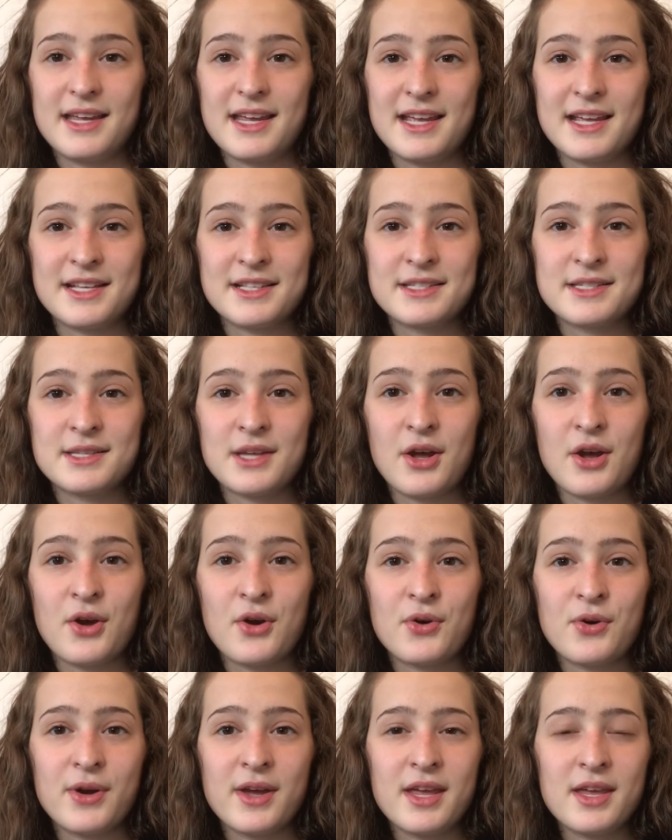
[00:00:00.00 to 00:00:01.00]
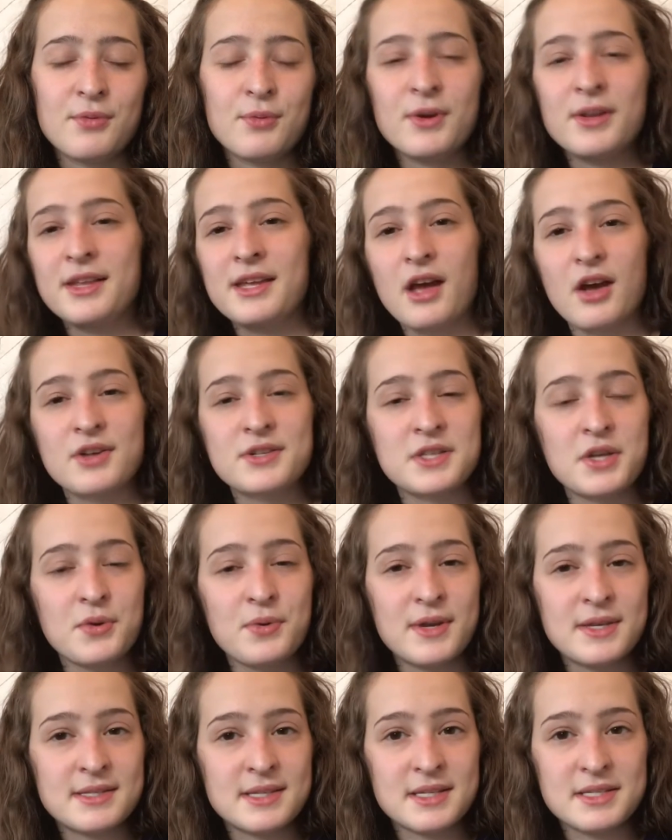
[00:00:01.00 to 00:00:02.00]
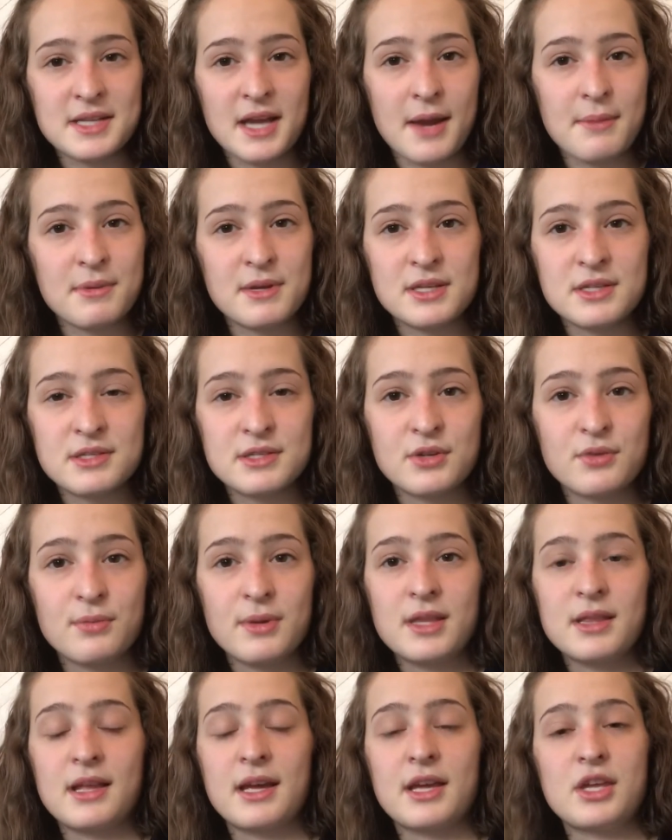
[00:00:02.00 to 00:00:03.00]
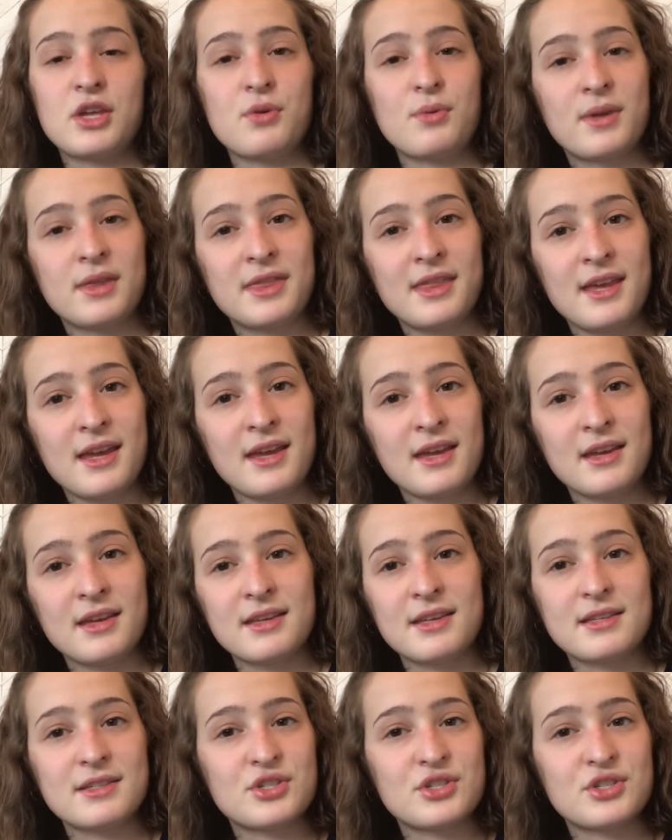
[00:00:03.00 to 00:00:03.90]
And so it really also isn't time consuming like you would think.